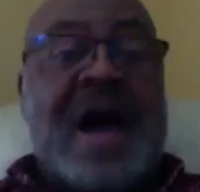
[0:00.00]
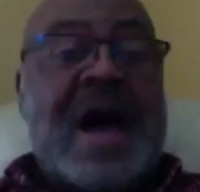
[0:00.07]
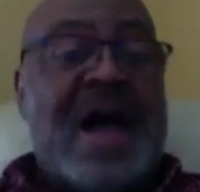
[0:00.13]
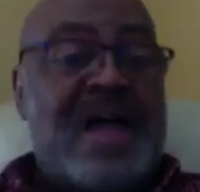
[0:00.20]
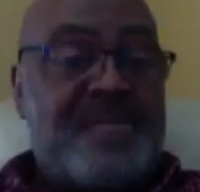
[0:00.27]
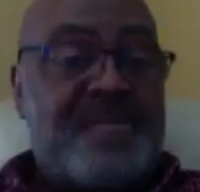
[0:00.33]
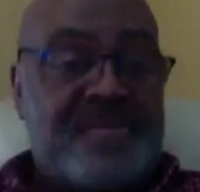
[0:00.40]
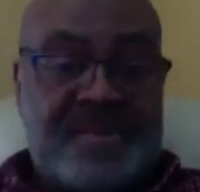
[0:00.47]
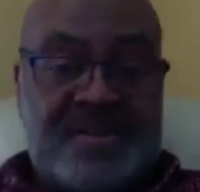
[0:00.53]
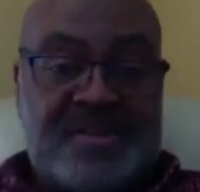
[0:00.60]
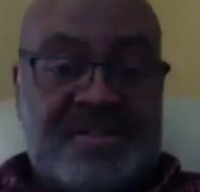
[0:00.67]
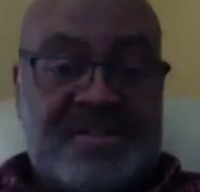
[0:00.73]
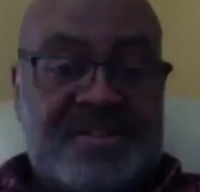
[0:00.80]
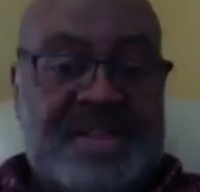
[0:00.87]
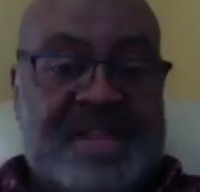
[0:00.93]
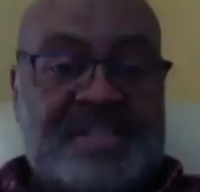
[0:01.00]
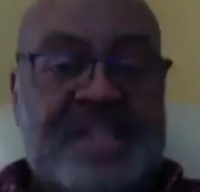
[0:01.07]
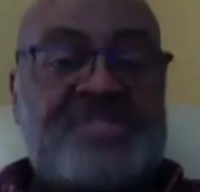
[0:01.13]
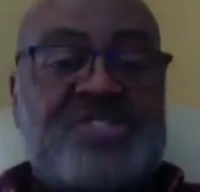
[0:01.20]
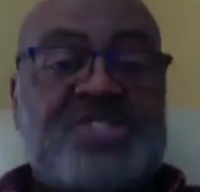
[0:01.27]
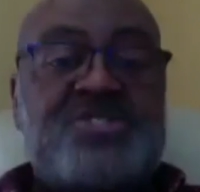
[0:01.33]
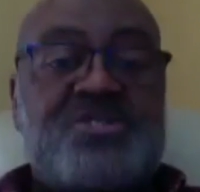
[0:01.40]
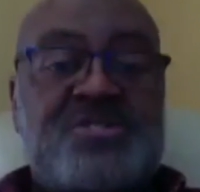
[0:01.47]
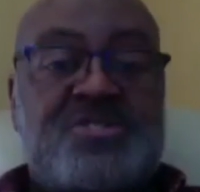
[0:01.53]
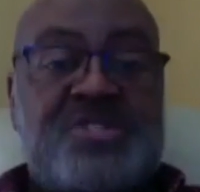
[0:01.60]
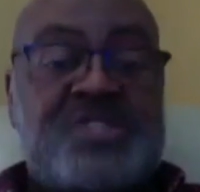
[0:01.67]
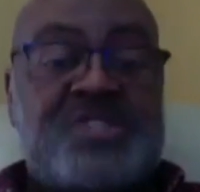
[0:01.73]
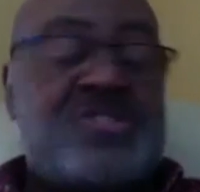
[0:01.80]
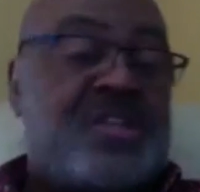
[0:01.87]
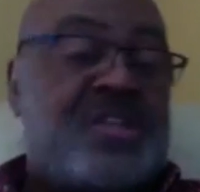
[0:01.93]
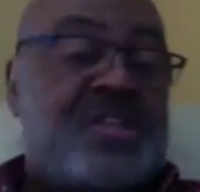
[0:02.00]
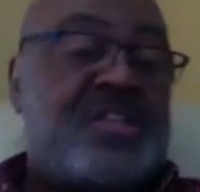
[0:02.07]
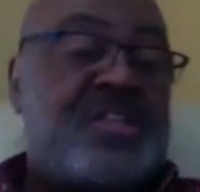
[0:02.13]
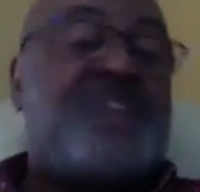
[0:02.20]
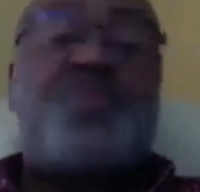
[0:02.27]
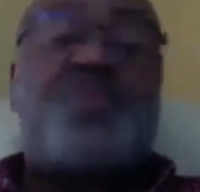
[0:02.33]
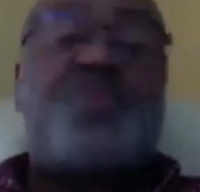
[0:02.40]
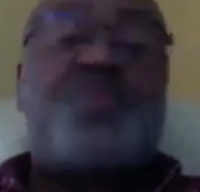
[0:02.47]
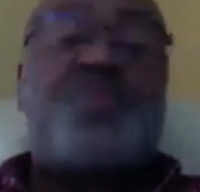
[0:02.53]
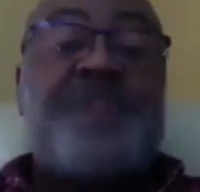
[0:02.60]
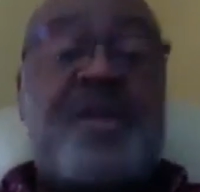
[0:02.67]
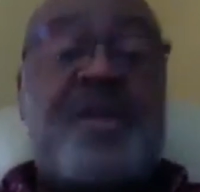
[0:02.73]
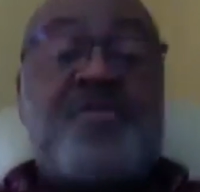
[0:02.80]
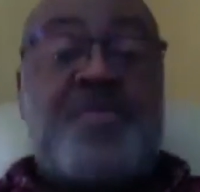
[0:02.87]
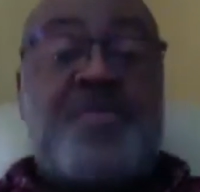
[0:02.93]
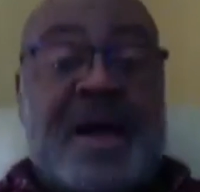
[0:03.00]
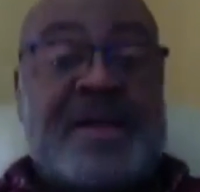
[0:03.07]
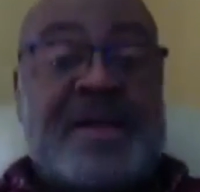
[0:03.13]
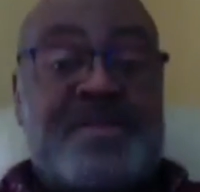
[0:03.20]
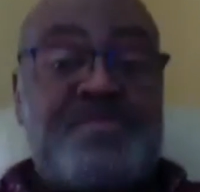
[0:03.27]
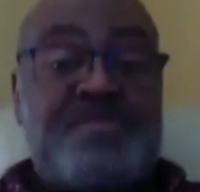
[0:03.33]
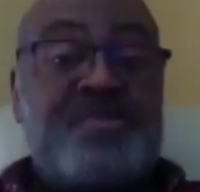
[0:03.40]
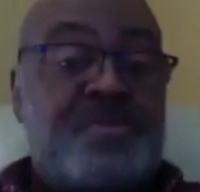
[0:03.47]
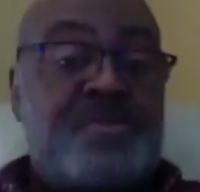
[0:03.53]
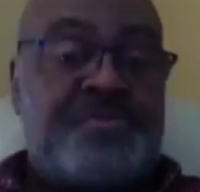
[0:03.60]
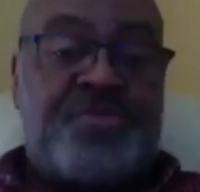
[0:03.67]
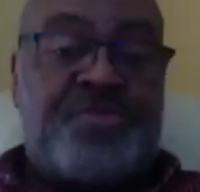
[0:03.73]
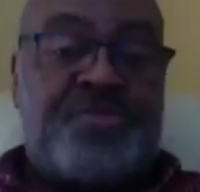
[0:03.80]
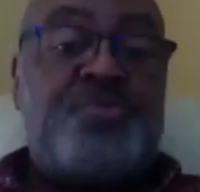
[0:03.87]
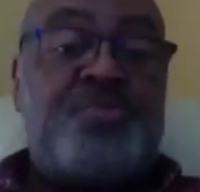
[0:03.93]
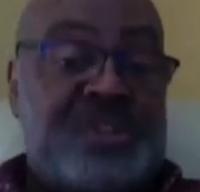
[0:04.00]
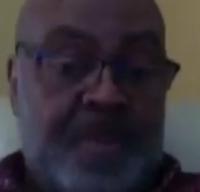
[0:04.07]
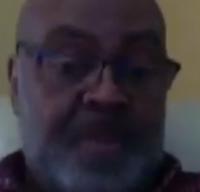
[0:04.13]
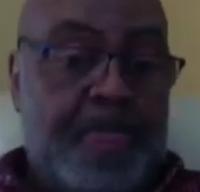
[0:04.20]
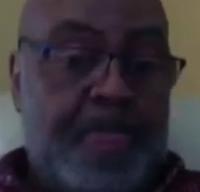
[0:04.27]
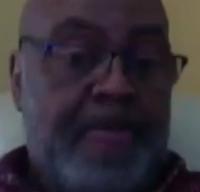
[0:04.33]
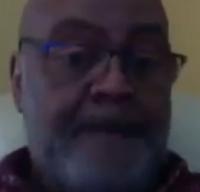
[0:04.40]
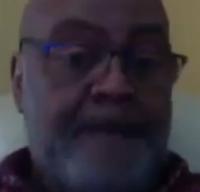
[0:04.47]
vibe that just connects with everybody through music.